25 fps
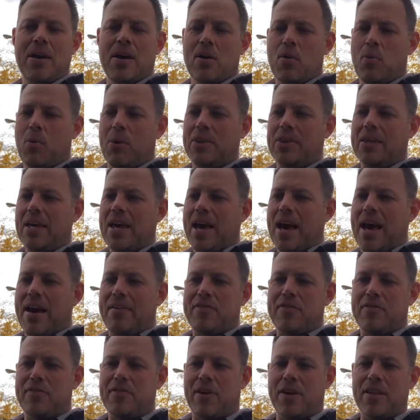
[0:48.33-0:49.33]
What they
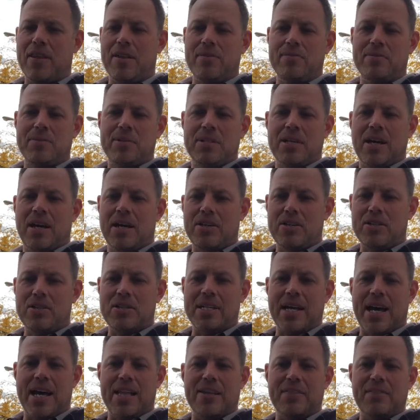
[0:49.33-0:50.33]
have in front of them to
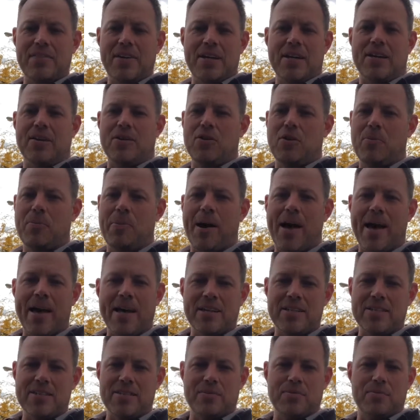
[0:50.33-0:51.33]
understand the vehicle they're
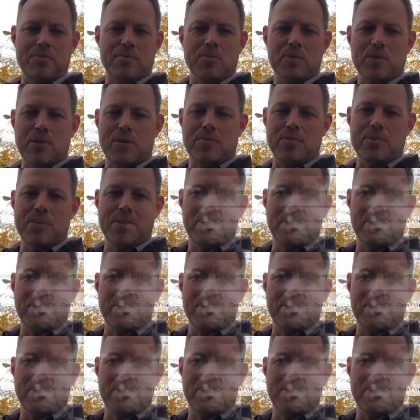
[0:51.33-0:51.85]
buying is some